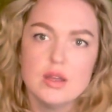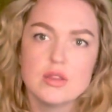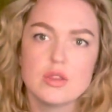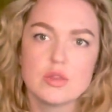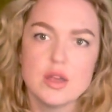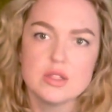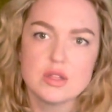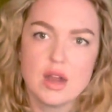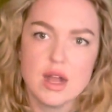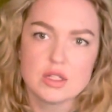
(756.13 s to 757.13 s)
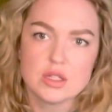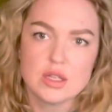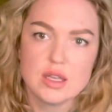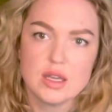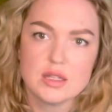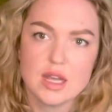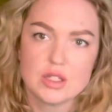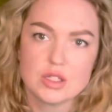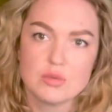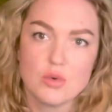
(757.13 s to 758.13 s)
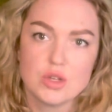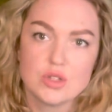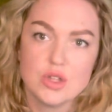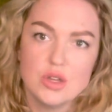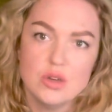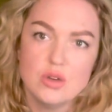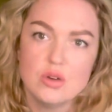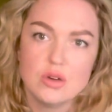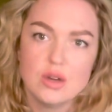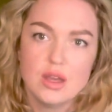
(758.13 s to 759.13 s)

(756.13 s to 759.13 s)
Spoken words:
The threads are actually attached more to you